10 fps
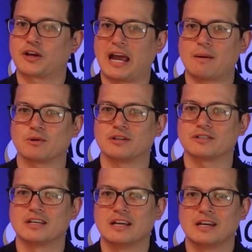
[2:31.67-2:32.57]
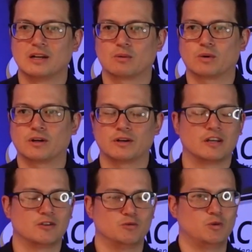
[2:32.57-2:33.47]
cameras, where
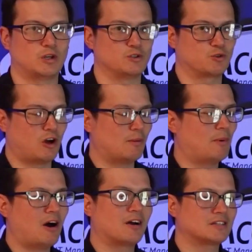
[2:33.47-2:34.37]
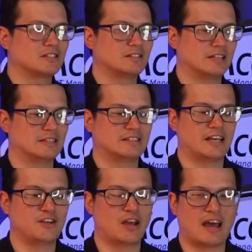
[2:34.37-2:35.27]
you can draw a box and
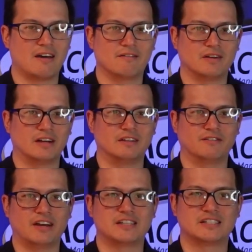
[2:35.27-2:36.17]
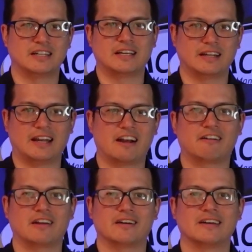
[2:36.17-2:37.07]
say you have a device sitting in an
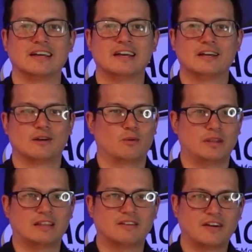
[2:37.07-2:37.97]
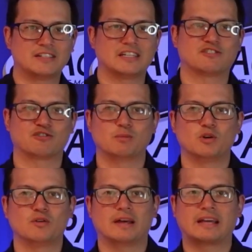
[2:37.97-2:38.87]
area. When that device gets
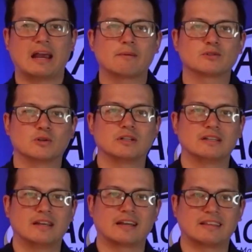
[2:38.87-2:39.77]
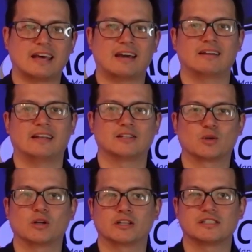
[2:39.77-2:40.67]
removed, that camera is going to detect that and it's
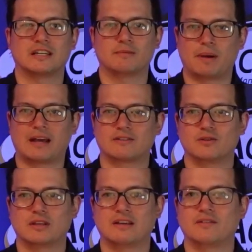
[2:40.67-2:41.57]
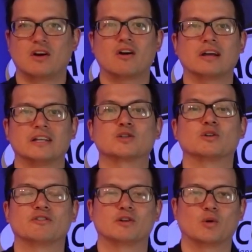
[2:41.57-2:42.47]
going to send it back to the NVR and it's
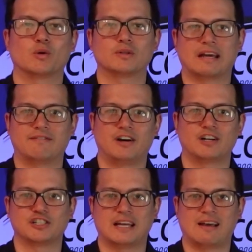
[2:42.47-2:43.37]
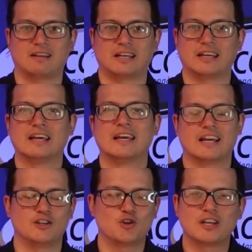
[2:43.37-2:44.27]
going to record that functionality,
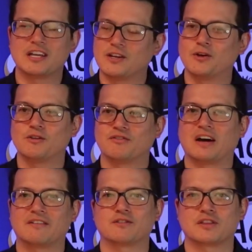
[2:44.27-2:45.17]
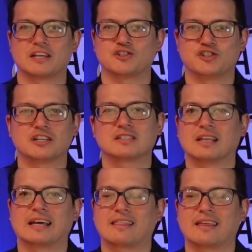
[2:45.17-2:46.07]
and you can get notified for things just
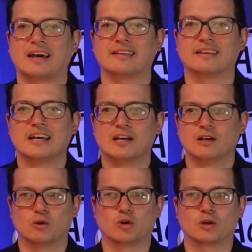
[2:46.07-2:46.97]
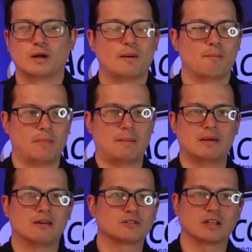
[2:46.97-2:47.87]
like that. Or
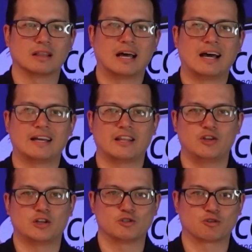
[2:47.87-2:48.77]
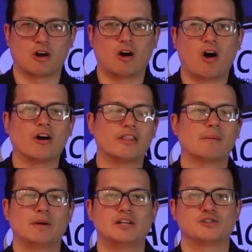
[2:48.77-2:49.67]
maybe there's a line that you can draw on
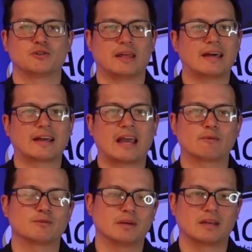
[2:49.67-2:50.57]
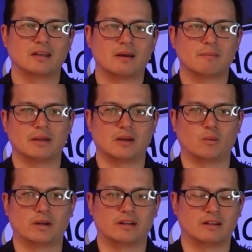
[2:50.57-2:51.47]
that picture that that camera is picking up,
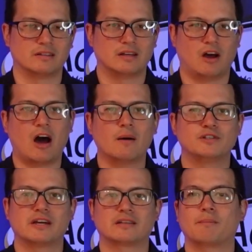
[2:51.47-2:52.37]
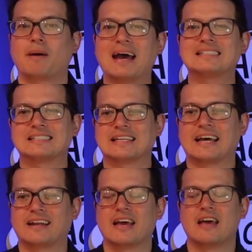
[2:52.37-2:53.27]
and when an object passes
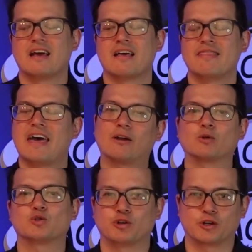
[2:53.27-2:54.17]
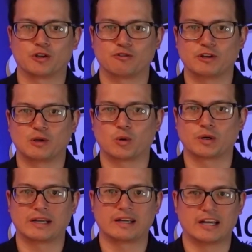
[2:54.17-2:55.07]
that, that'll trigger the
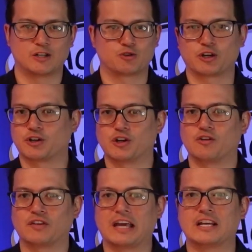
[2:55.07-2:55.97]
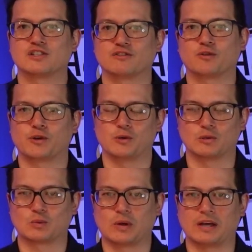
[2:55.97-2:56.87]
recording and trigger a notification for you
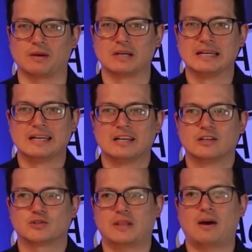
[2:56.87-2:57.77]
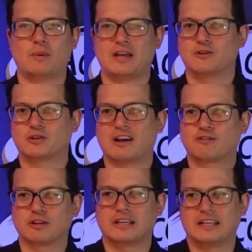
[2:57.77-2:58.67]
as well. So that way you're not
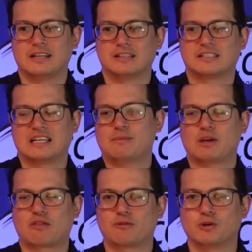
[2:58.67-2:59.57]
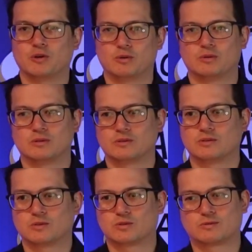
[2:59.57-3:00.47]
really skimming through
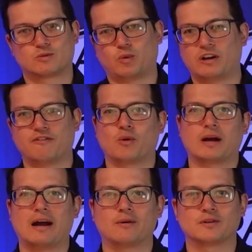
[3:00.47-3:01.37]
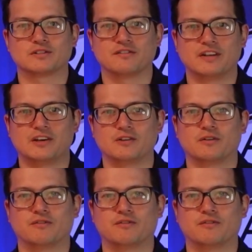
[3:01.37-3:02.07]
24 hours of video